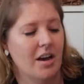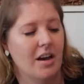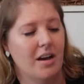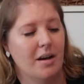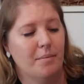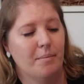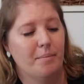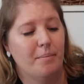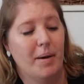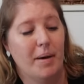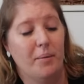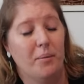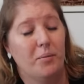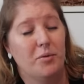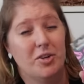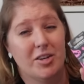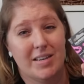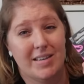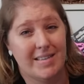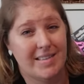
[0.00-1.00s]
Um, but
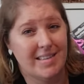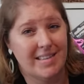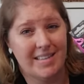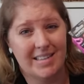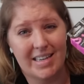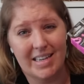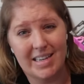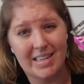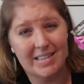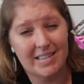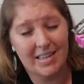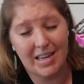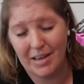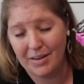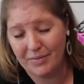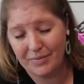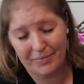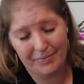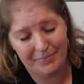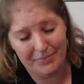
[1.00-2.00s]
just the sticky
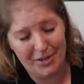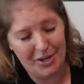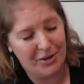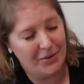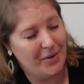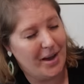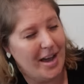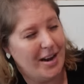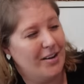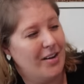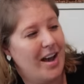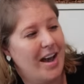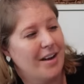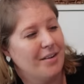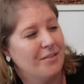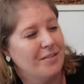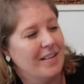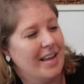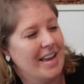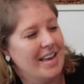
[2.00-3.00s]
stuff, no, I don't, I
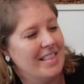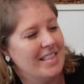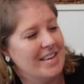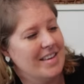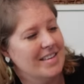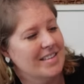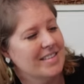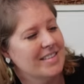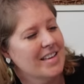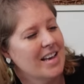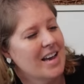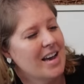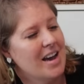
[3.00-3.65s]
don't like these.